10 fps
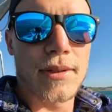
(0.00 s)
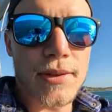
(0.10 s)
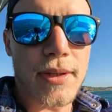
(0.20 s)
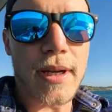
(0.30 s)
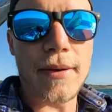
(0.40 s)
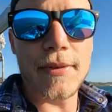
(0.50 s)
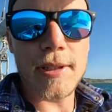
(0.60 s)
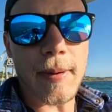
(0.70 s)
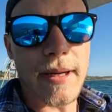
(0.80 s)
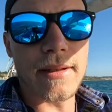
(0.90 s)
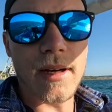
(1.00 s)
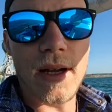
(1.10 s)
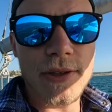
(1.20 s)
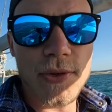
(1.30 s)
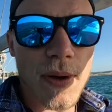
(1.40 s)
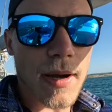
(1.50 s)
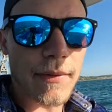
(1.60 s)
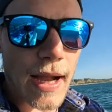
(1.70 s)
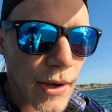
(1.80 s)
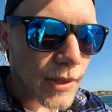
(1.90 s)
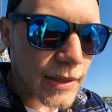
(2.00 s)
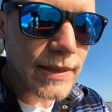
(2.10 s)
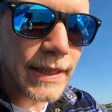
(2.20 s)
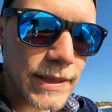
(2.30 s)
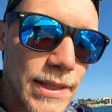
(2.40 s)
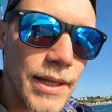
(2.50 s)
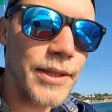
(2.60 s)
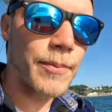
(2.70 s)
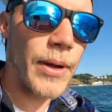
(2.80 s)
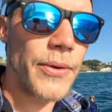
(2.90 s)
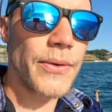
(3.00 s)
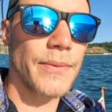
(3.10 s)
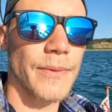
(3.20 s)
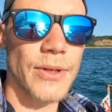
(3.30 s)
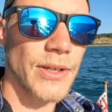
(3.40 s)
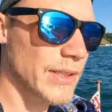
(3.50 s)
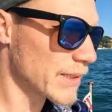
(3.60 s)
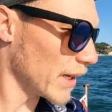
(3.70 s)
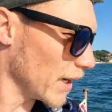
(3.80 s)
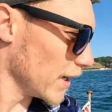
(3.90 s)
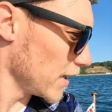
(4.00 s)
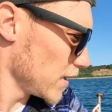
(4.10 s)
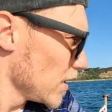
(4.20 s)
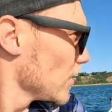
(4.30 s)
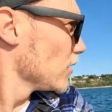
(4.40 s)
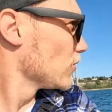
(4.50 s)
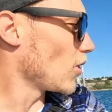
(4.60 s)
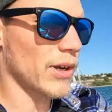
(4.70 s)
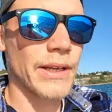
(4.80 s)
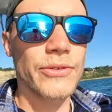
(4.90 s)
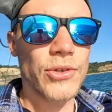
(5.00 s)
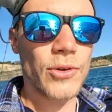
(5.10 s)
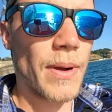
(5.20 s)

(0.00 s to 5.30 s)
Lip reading: So yeah, after spending the last 12 hours inside the boat because rocking too